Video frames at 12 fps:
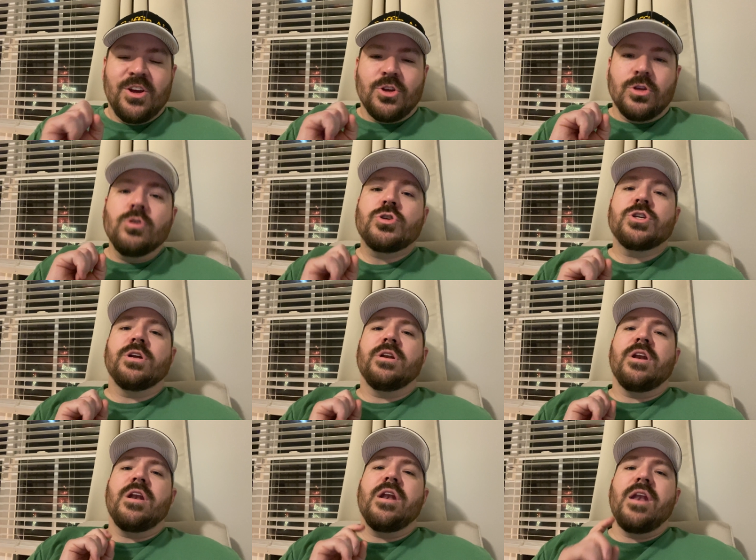you should
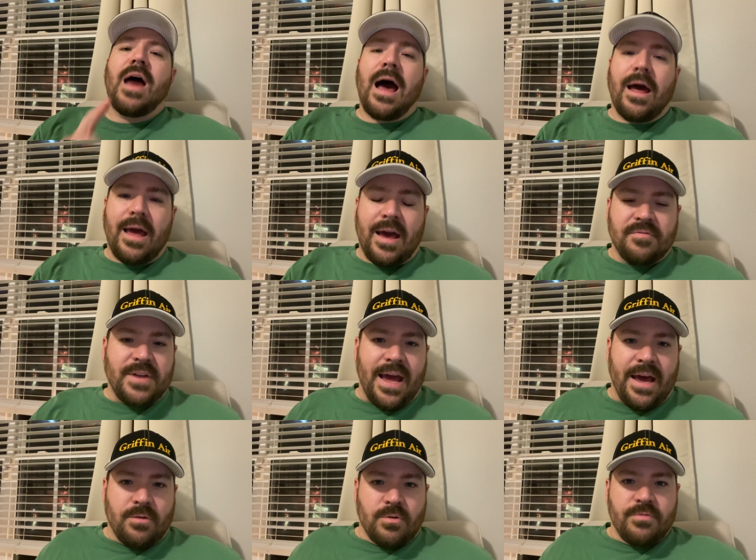not have to
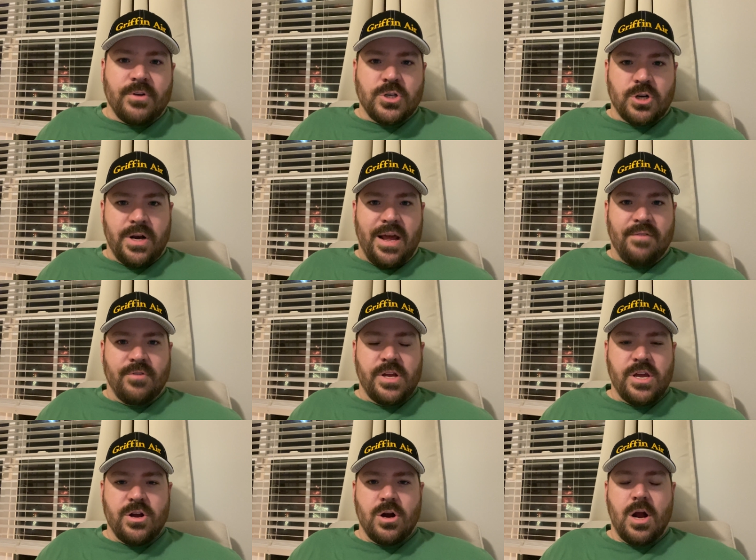add refrigerant every
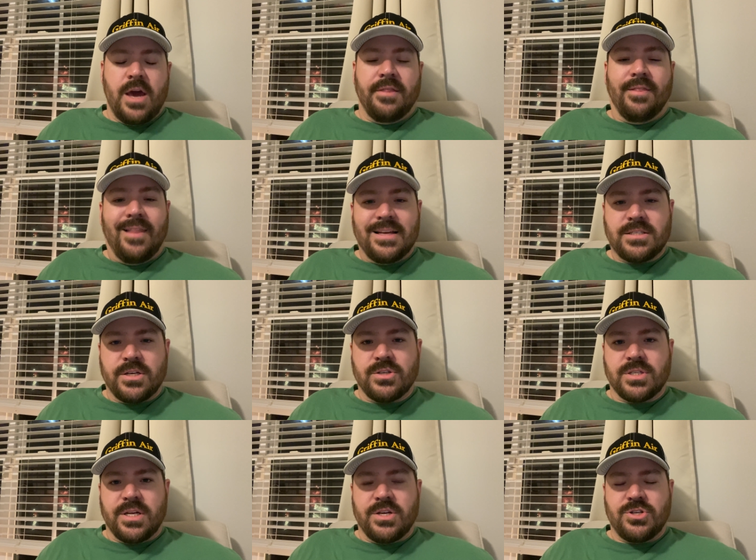year unless
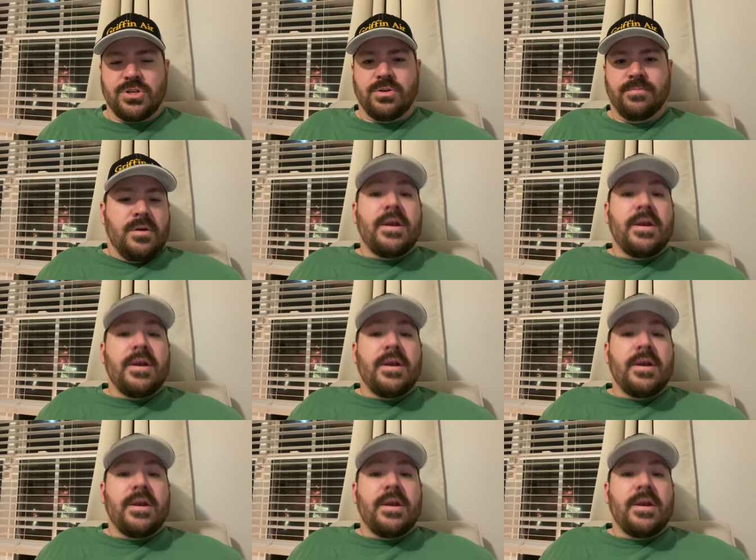there's an issue.